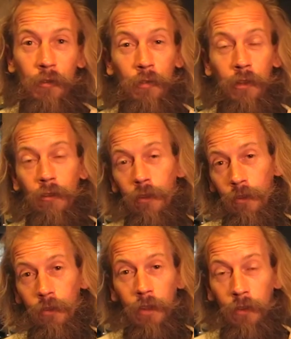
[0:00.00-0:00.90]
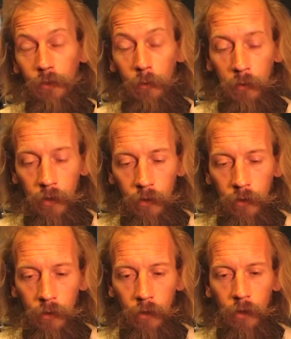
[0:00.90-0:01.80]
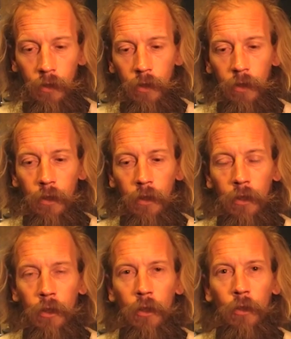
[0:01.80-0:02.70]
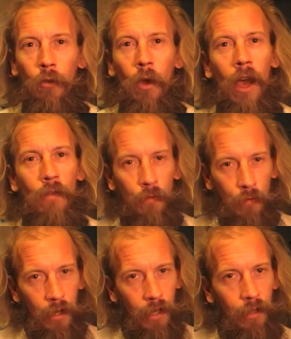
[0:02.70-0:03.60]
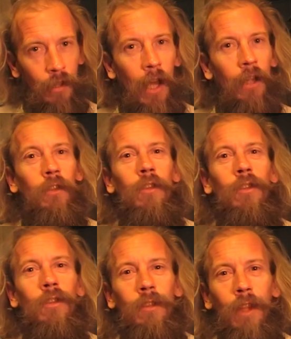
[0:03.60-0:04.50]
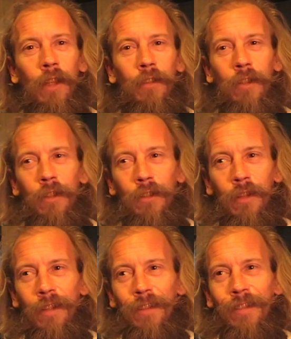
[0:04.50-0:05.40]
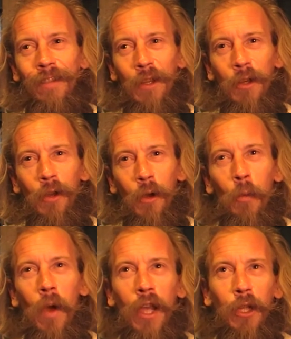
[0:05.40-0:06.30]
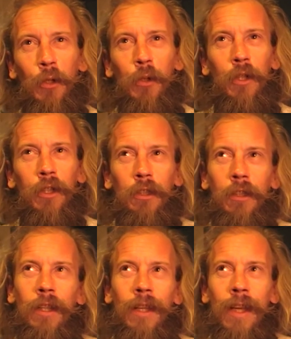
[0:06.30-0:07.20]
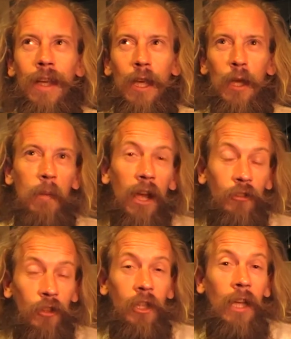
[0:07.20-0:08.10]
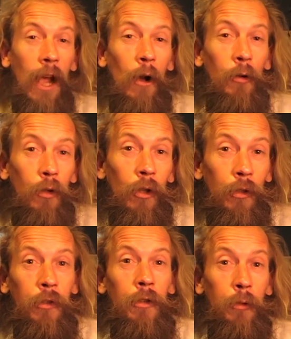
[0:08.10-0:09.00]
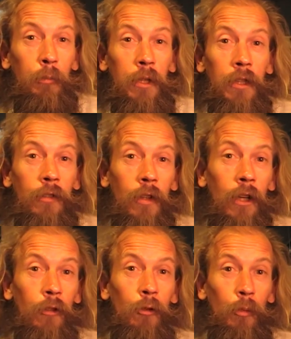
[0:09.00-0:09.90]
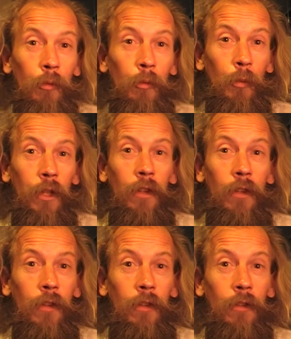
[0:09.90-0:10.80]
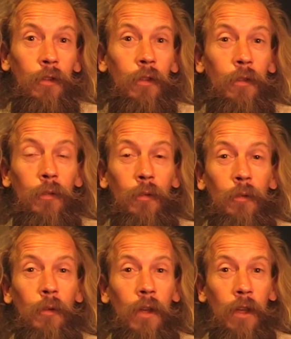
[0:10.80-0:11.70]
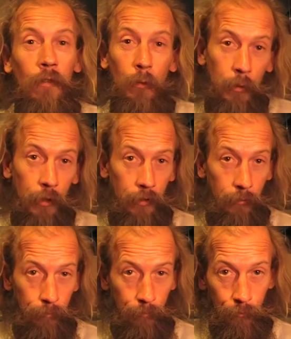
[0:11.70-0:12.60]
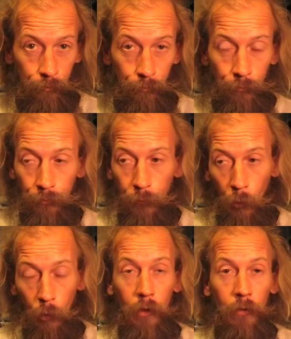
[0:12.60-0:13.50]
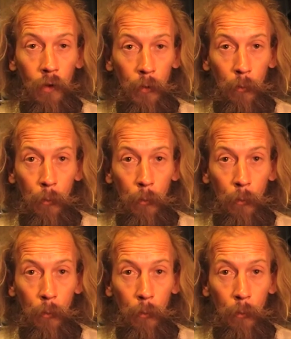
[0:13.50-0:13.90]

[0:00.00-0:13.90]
finger and send something. So I have a feeling that's in a sense a way you can imagine how God could be in touch with everybody all the time.